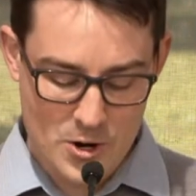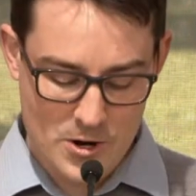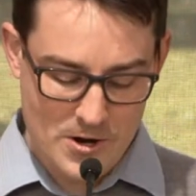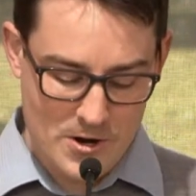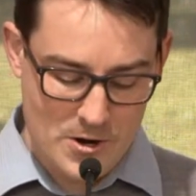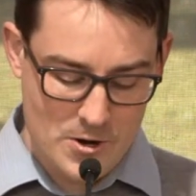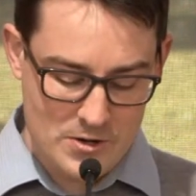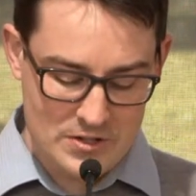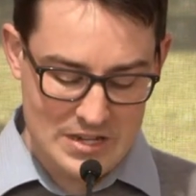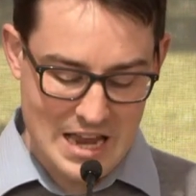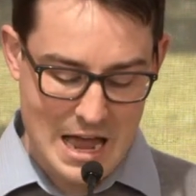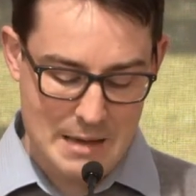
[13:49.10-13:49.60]

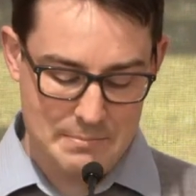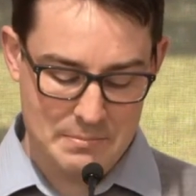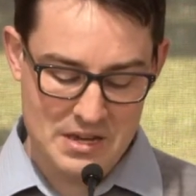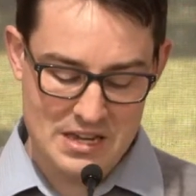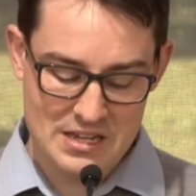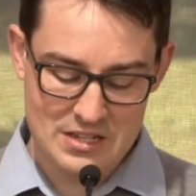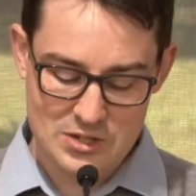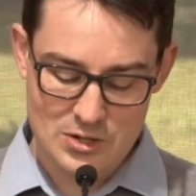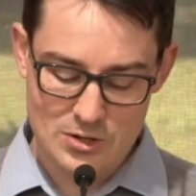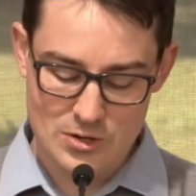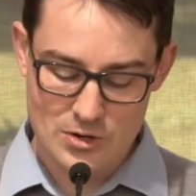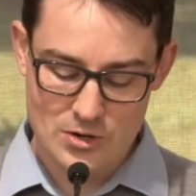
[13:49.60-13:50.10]
Who's
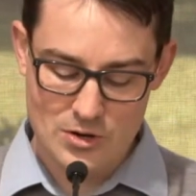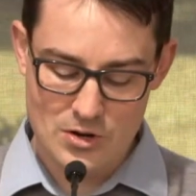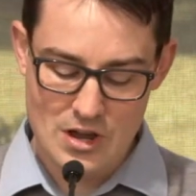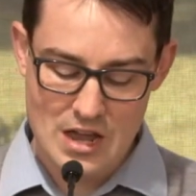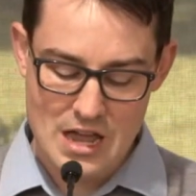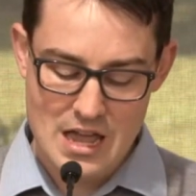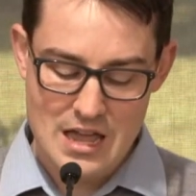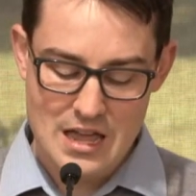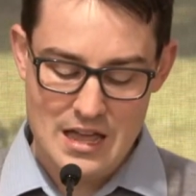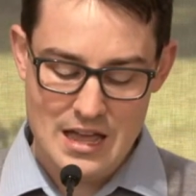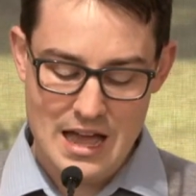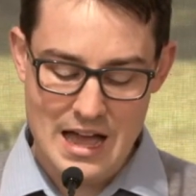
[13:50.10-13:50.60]
happy to
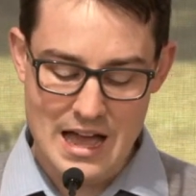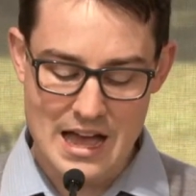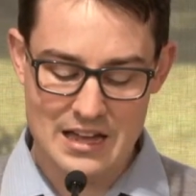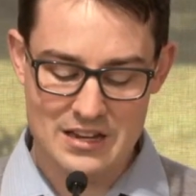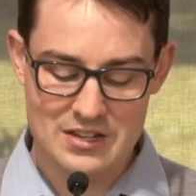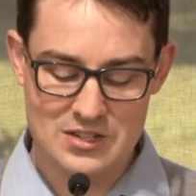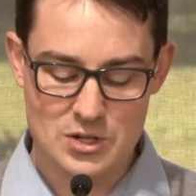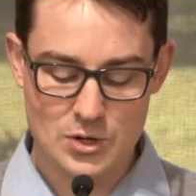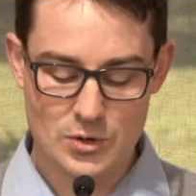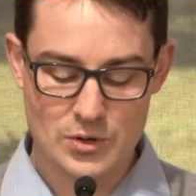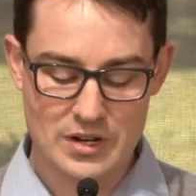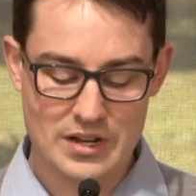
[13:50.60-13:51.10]

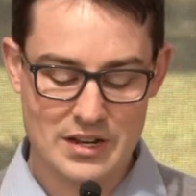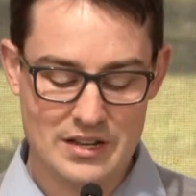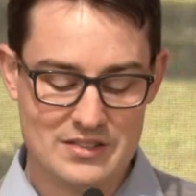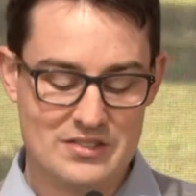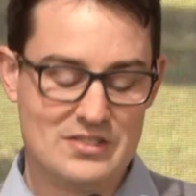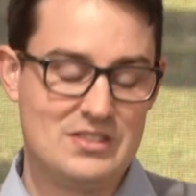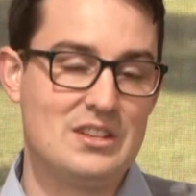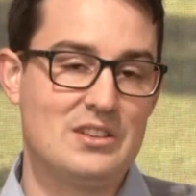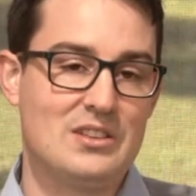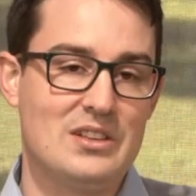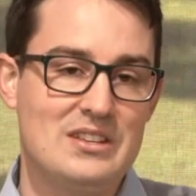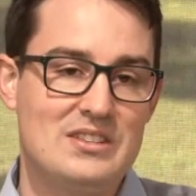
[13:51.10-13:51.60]
do a
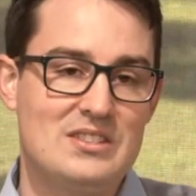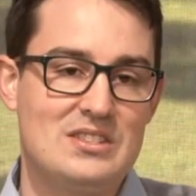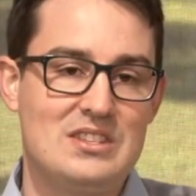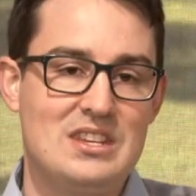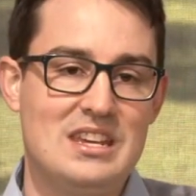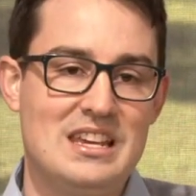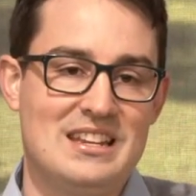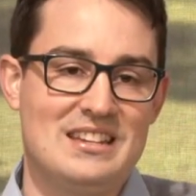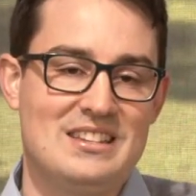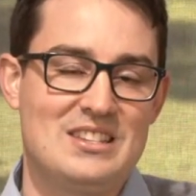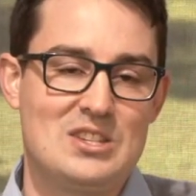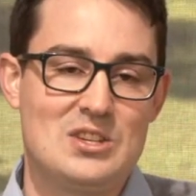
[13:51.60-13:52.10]
silly
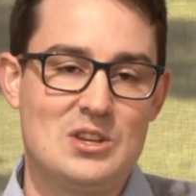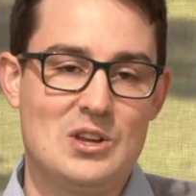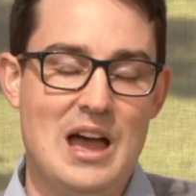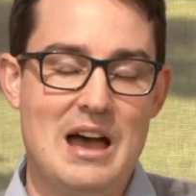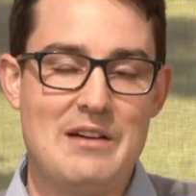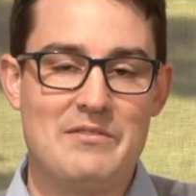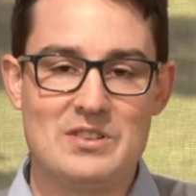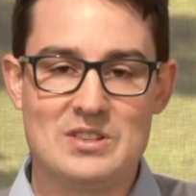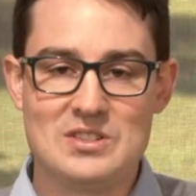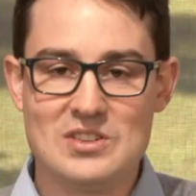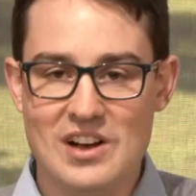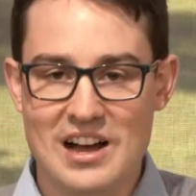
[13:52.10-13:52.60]
skit to
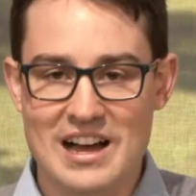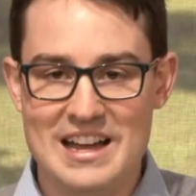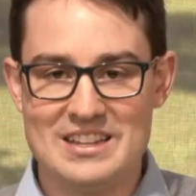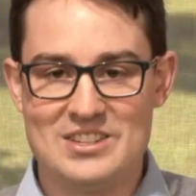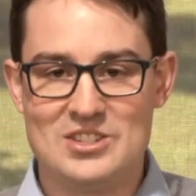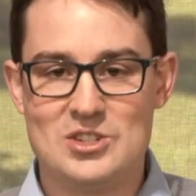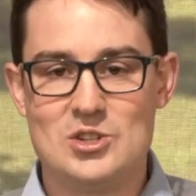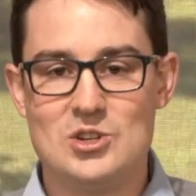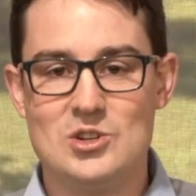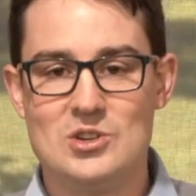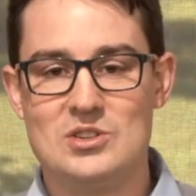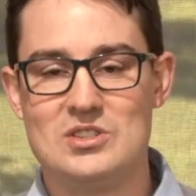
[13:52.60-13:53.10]
advertise
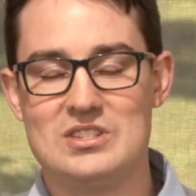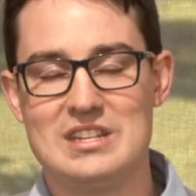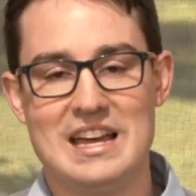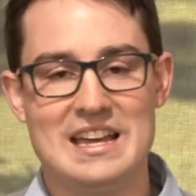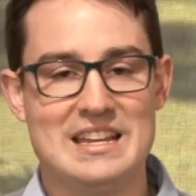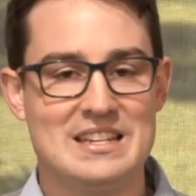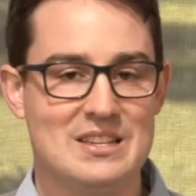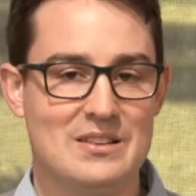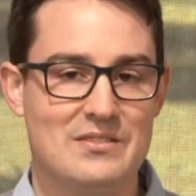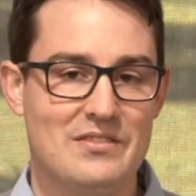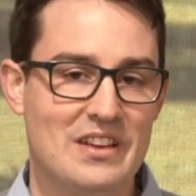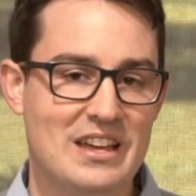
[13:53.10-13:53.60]

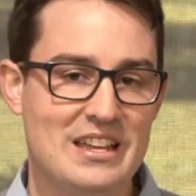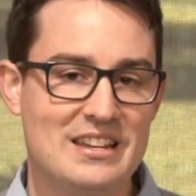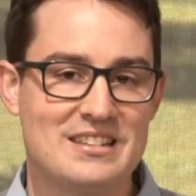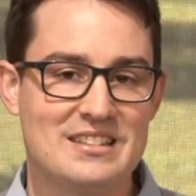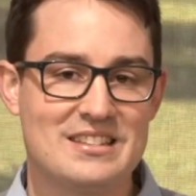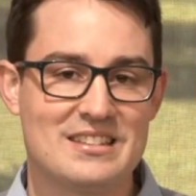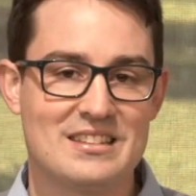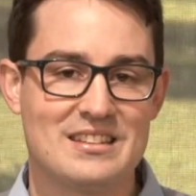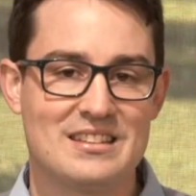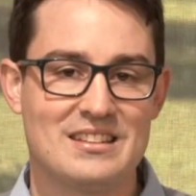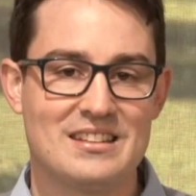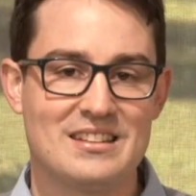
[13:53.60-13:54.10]
Tuesday's
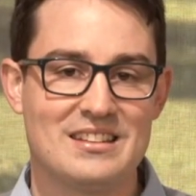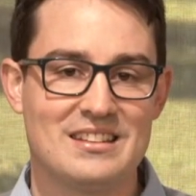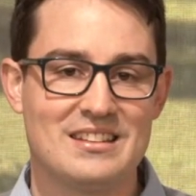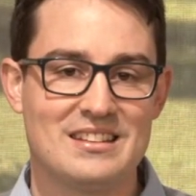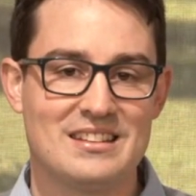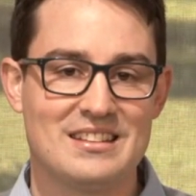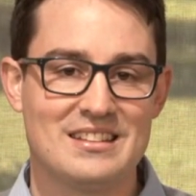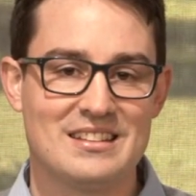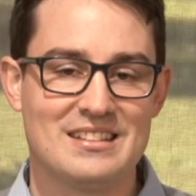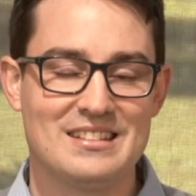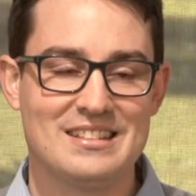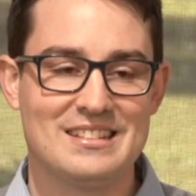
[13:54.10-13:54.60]
event?
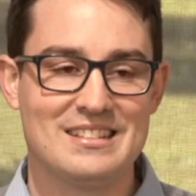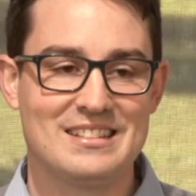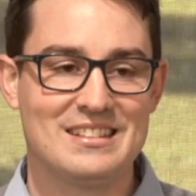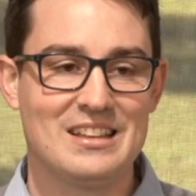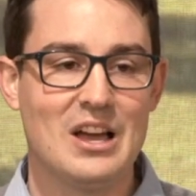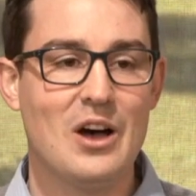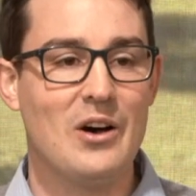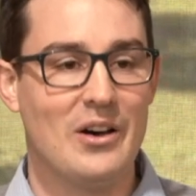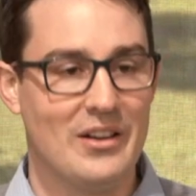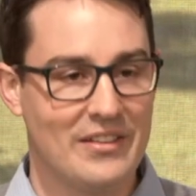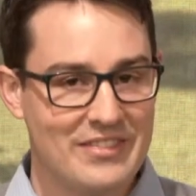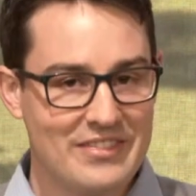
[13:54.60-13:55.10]

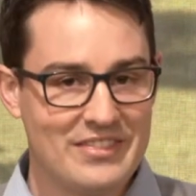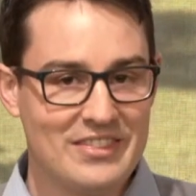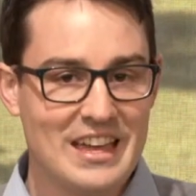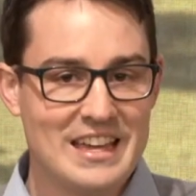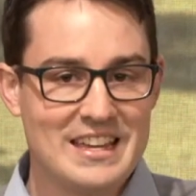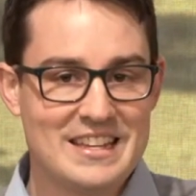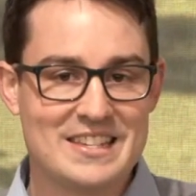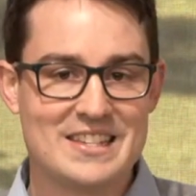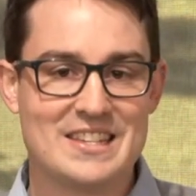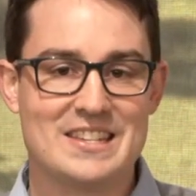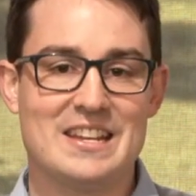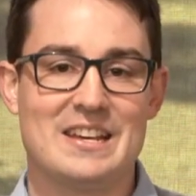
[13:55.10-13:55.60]
Oh,
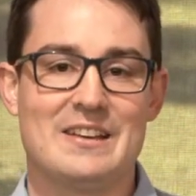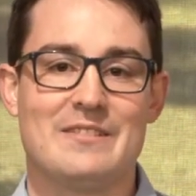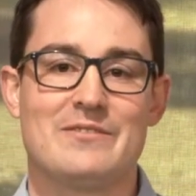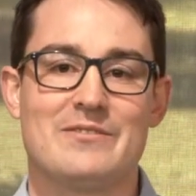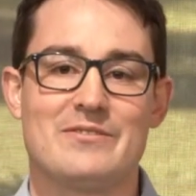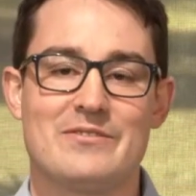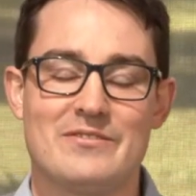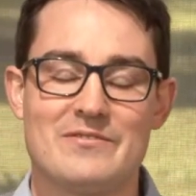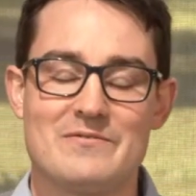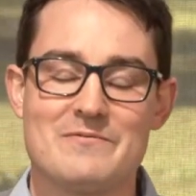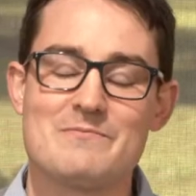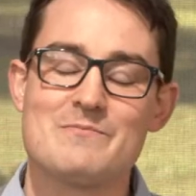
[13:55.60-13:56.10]
thanks,
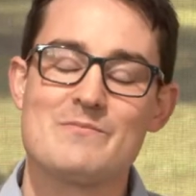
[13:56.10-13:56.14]
Steph.